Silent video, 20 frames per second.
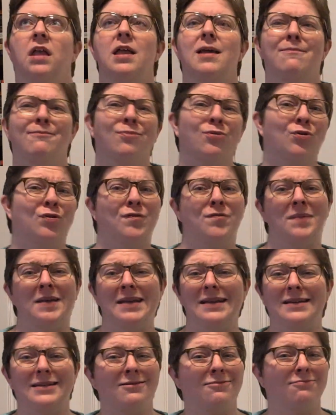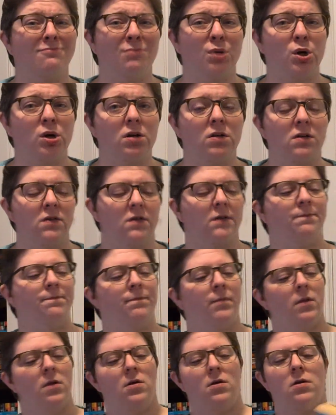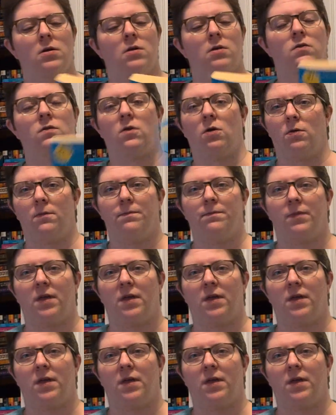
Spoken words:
improvement books. So